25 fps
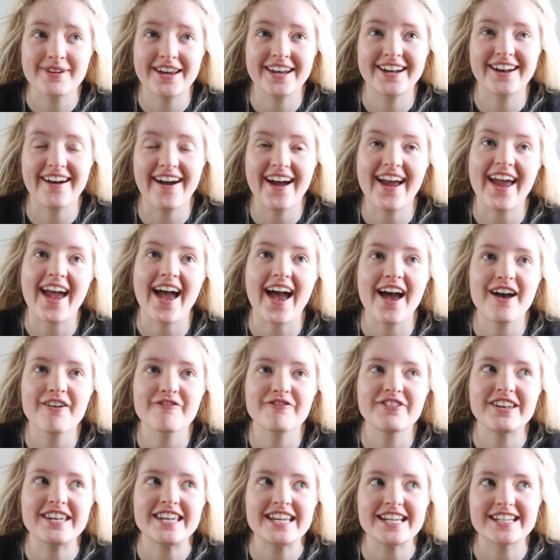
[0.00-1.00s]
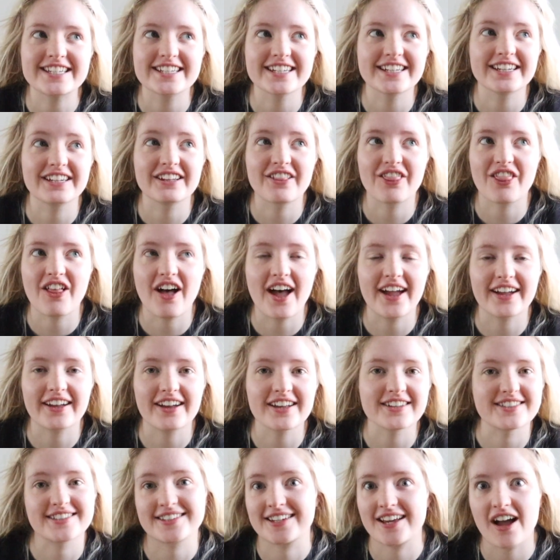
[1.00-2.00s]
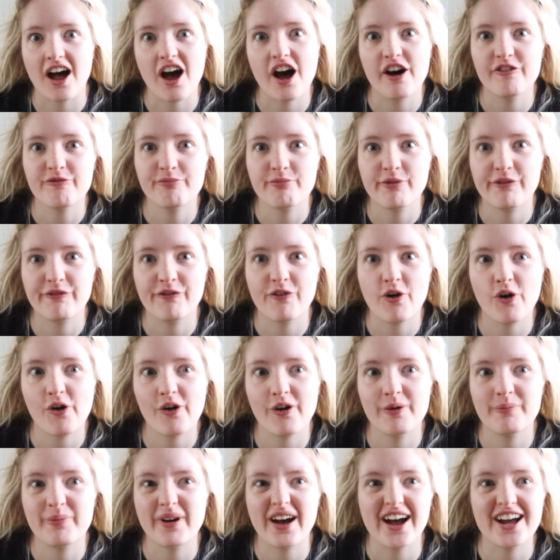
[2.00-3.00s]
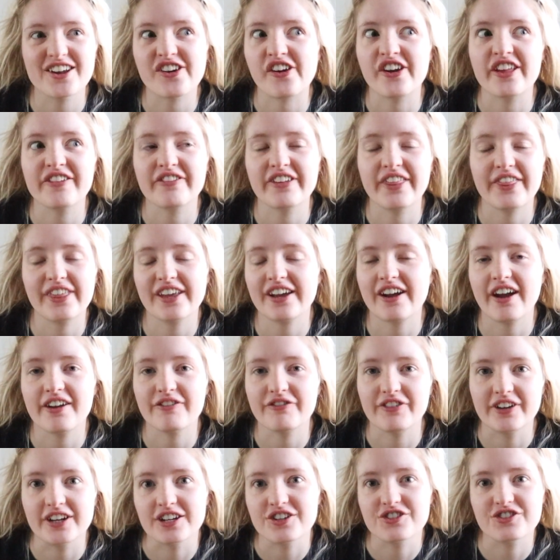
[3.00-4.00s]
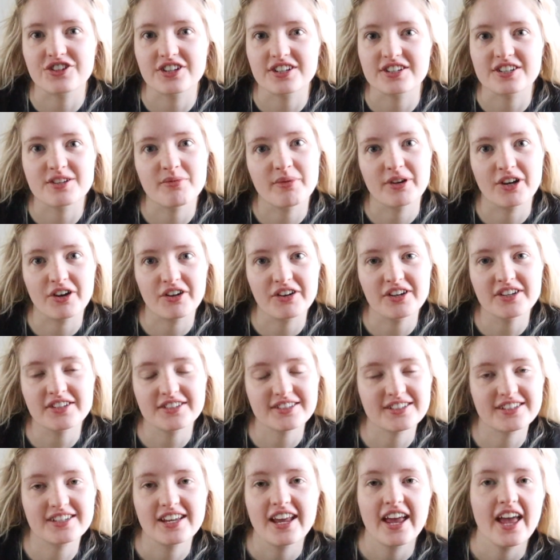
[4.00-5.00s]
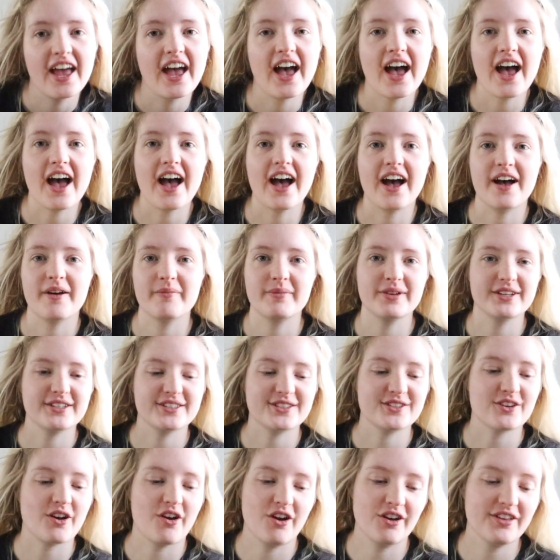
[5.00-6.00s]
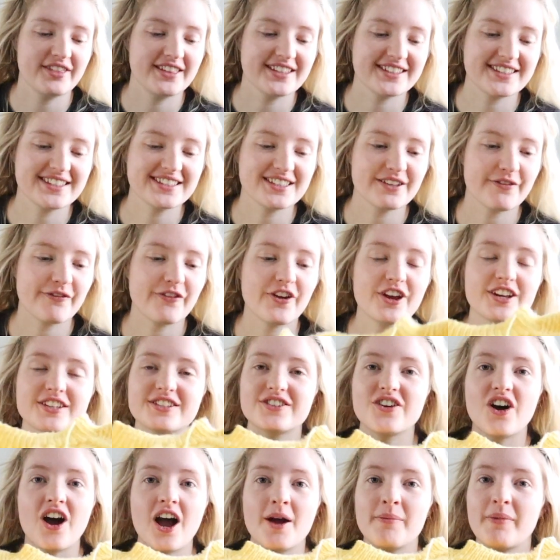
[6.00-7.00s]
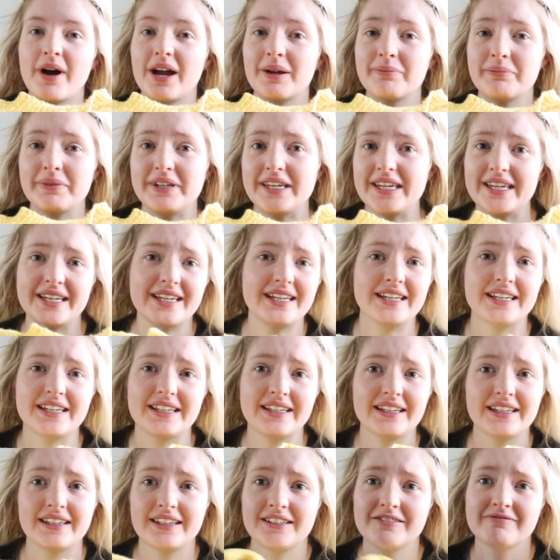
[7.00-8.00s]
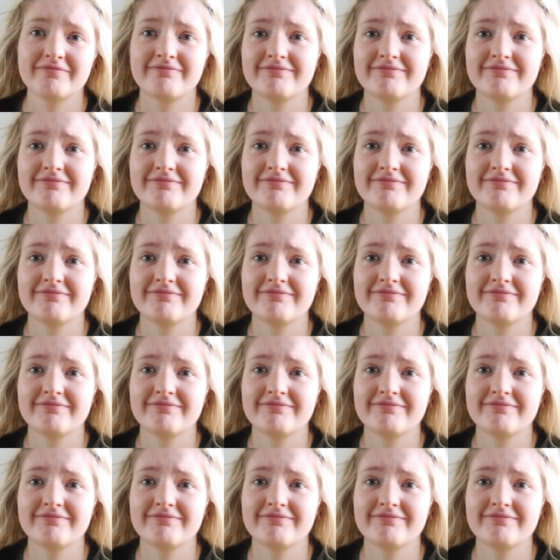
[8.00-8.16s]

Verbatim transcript: mean, I have knitted like a scarf before, but I don't even think I finished it, to be honest. Um, so this is the first time I'm knitting